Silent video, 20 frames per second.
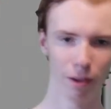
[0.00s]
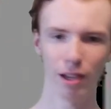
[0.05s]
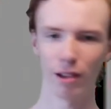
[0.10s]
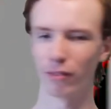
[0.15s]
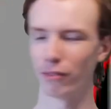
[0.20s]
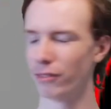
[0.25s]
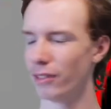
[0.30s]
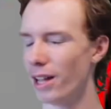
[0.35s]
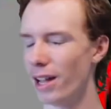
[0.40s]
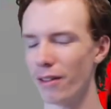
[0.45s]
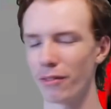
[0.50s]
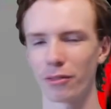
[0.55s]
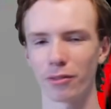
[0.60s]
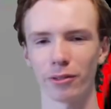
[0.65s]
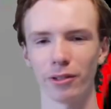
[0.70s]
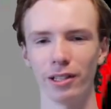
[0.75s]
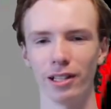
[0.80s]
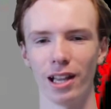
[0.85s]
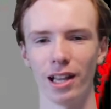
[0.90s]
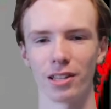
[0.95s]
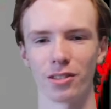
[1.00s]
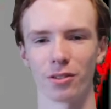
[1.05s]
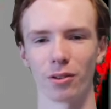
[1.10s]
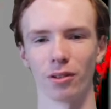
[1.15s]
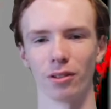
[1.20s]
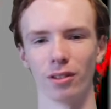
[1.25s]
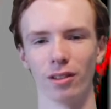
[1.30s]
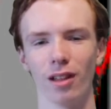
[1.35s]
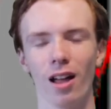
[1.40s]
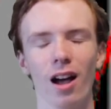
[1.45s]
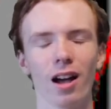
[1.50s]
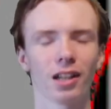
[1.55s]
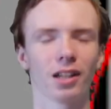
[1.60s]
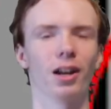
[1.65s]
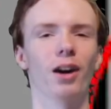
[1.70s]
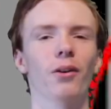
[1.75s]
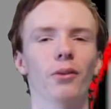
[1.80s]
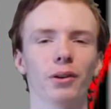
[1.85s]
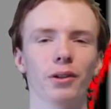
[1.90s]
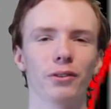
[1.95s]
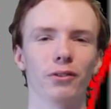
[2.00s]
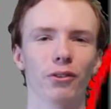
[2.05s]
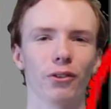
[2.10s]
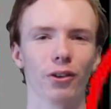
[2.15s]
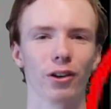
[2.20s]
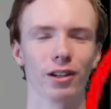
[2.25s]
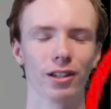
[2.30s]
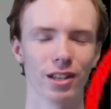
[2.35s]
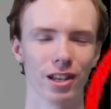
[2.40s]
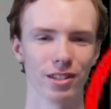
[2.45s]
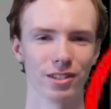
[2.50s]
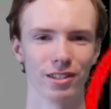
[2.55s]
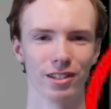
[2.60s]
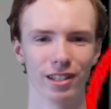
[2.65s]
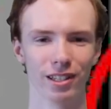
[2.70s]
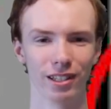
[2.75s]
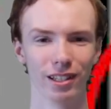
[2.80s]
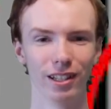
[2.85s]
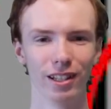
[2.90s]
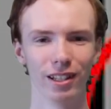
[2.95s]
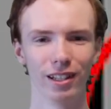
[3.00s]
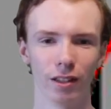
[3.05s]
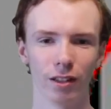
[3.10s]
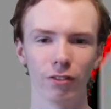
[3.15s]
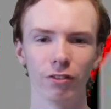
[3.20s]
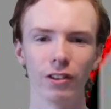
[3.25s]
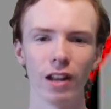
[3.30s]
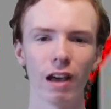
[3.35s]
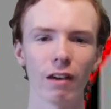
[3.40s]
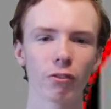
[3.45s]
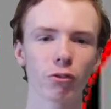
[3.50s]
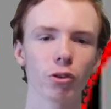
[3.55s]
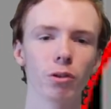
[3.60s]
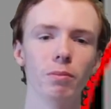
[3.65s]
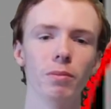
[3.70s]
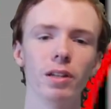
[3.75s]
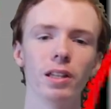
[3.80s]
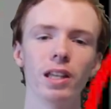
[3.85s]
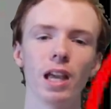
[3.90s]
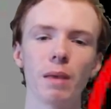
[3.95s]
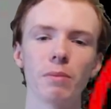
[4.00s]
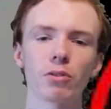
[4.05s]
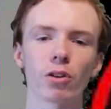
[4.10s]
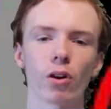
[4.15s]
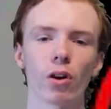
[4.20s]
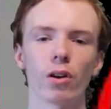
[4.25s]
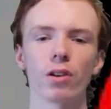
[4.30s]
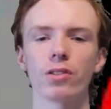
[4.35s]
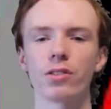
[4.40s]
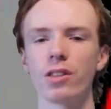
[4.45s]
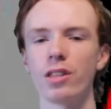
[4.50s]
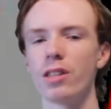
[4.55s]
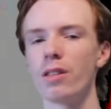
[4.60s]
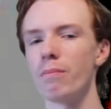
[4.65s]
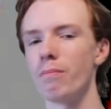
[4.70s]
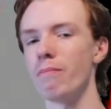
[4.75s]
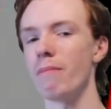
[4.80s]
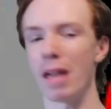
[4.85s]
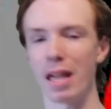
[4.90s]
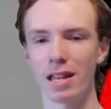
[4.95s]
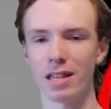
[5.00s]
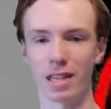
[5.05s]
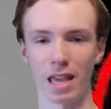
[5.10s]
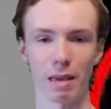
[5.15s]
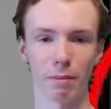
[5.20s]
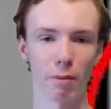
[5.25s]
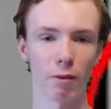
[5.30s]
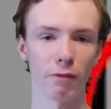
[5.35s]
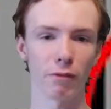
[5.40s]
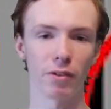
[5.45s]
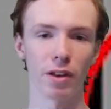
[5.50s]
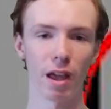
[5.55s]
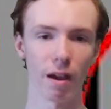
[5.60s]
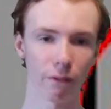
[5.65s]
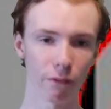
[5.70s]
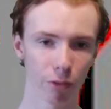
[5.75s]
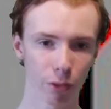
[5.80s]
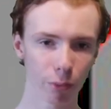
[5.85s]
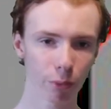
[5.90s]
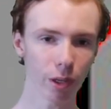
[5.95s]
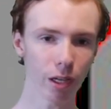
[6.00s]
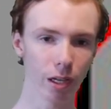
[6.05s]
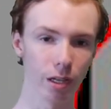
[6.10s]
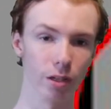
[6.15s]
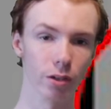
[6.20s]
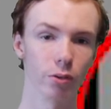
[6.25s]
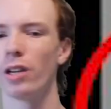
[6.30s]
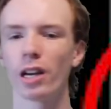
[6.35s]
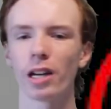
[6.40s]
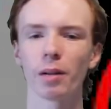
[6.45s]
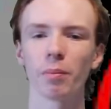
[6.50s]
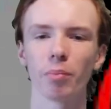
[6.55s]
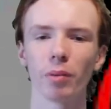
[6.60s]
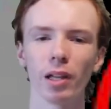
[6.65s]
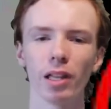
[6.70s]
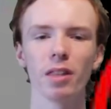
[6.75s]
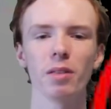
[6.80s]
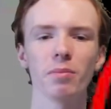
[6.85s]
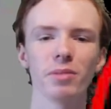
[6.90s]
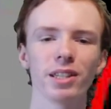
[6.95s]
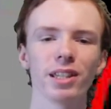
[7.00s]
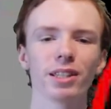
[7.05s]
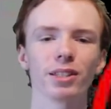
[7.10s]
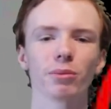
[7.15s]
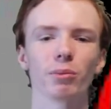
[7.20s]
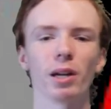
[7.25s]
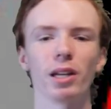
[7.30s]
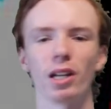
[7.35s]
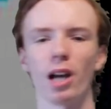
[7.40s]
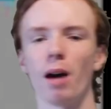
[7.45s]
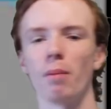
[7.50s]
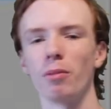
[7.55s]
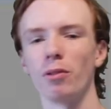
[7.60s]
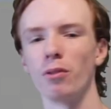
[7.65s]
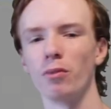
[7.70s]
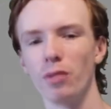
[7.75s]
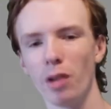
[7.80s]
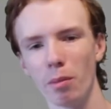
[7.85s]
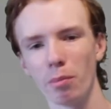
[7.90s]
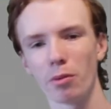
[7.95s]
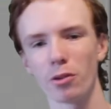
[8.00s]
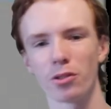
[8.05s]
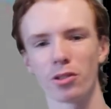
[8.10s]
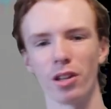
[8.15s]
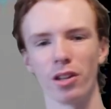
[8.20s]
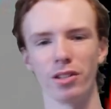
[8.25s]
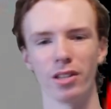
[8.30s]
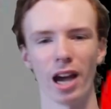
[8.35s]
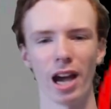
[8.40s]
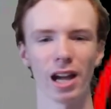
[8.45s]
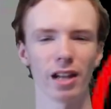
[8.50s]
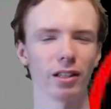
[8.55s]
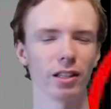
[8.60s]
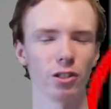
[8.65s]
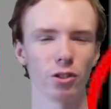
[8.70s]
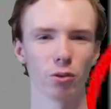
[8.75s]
Man, FNAF 3 has a lot going for it, doesn't it? The FNAF 3 minigames are honestly the main game of FNAF 3. You gotta play them to get the right combo of numbers to dial